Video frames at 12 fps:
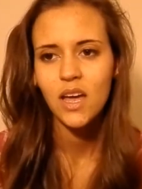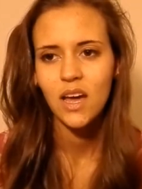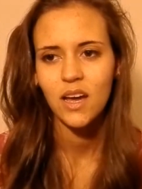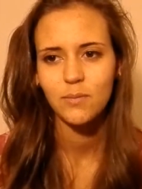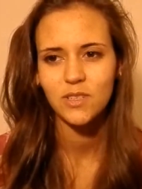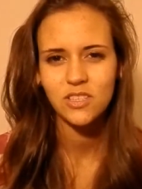
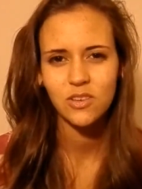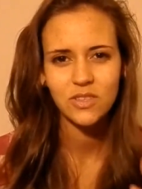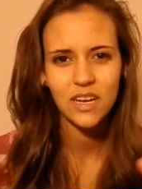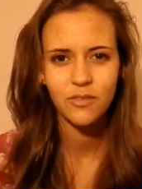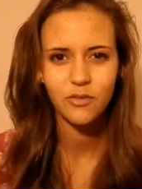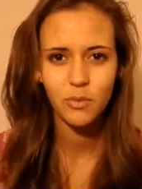um, it slowed
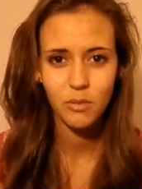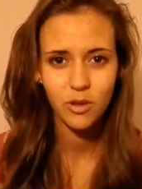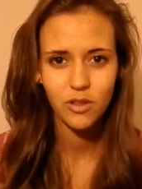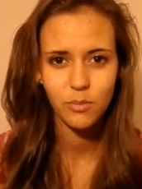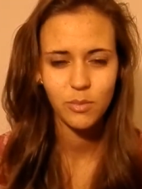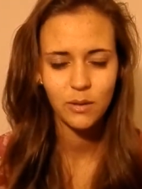down for my
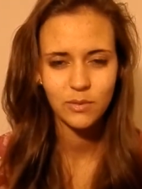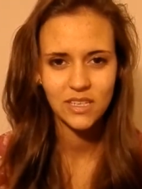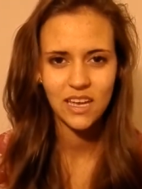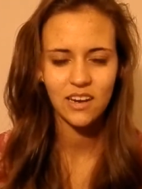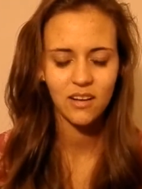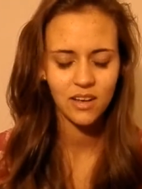brother to be able to
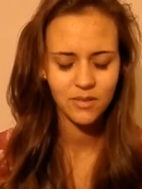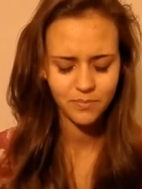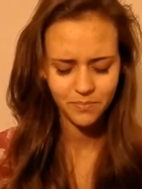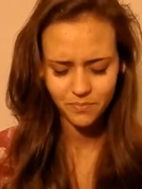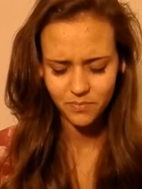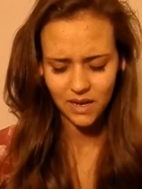get on
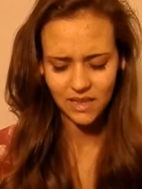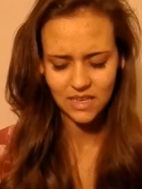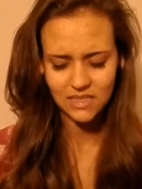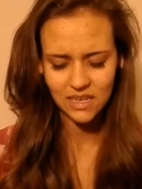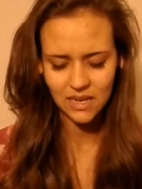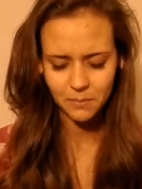by that
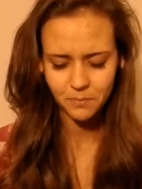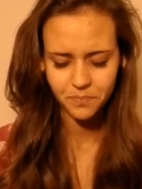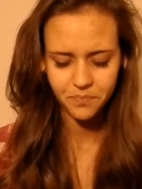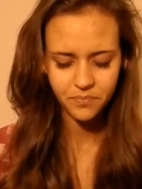time